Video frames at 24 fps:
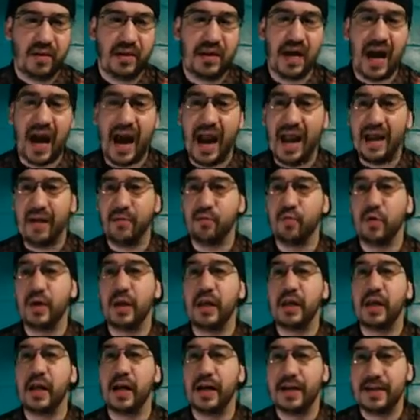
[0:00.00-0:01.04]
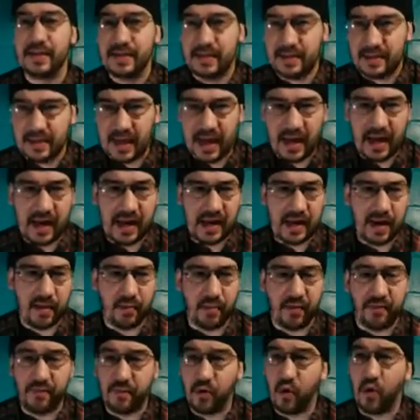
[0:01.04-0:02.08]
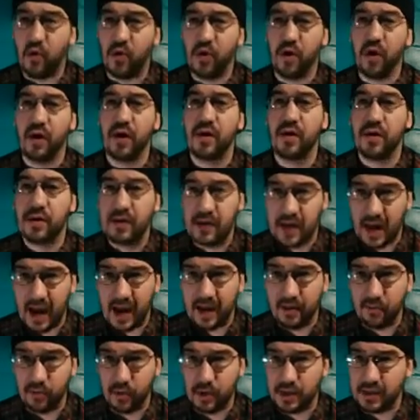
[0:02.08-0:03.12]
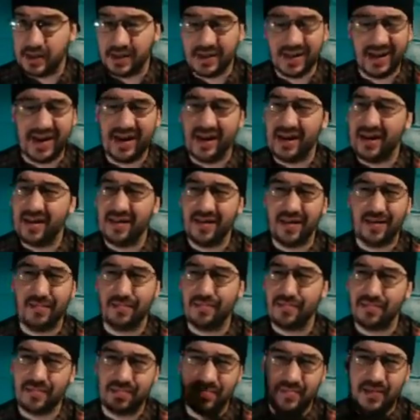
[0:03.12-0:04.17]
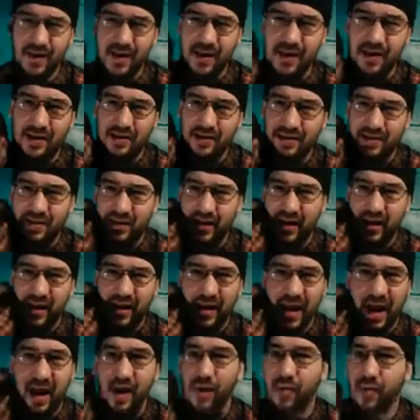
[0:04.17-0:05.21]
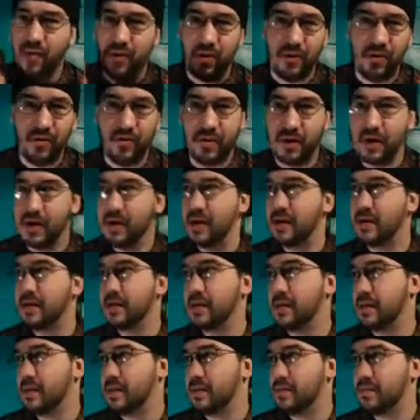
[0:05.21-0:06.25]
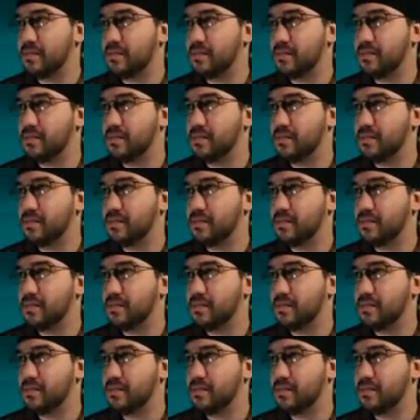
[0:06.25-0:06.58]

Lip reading: Kairi Sane. Number four, Kairi Sane. That insane elbow is...